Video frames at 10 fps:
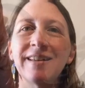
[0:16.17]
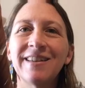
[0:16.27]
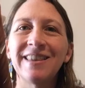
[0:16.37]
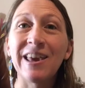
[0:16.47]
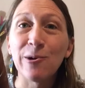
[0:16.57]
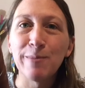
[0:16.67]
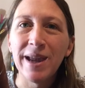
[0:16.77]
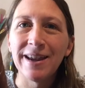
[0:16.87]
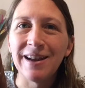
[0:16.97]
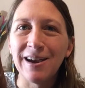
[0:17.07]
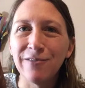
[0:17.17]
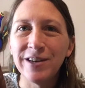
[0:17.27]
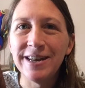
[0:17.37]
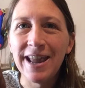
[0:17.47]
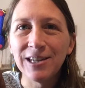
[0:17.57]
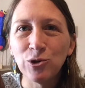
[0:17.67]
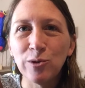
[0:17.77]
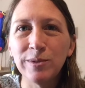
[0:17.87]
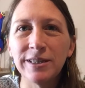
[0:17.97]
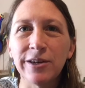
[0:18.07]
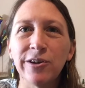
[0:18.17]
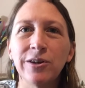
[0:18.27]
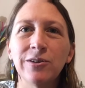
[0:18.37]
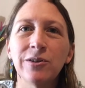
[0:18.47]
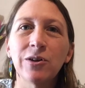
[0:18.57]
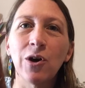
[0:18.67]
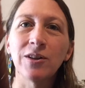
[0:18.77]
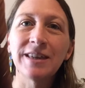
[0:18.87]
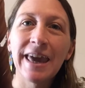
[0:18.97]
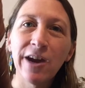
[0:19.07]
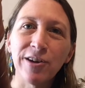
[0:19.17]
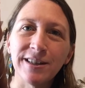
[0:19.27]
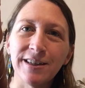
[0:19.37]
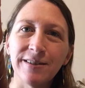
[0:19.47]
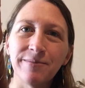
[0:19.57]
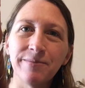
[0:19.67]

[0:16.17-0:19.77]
They are made out of a natural material called keratin.